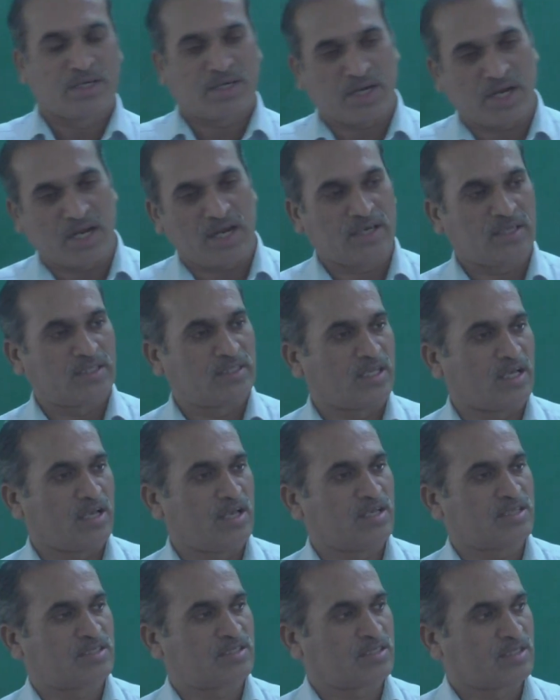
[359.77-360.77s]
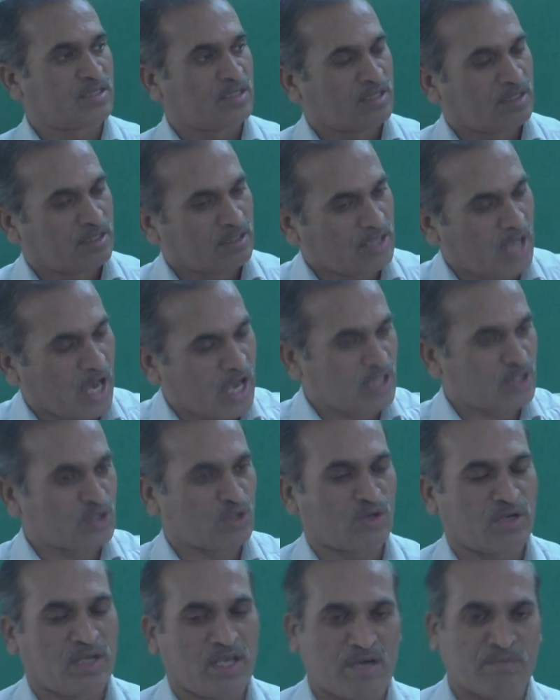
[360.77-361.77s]
treat this
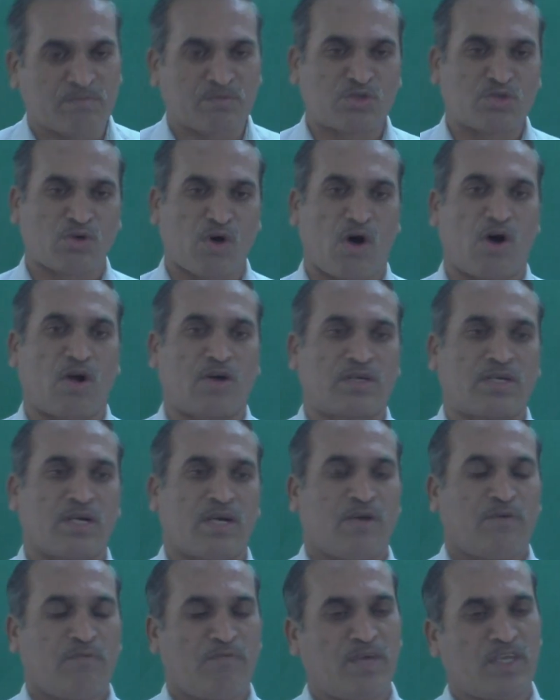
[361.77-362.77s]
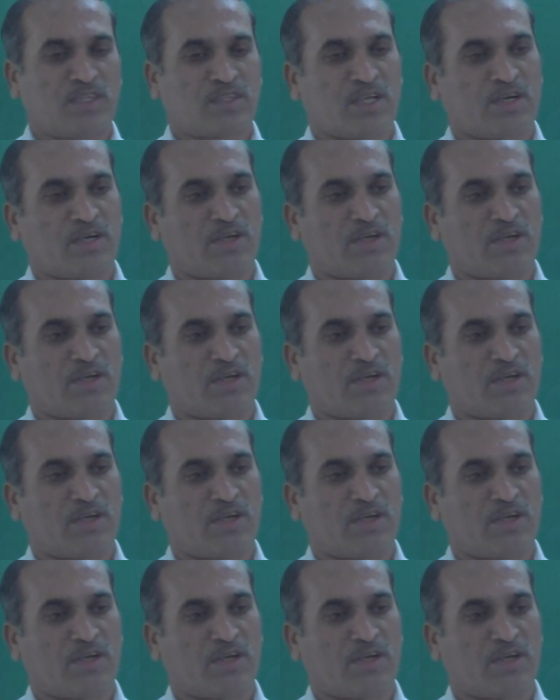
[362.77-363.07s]
diazonium salt with a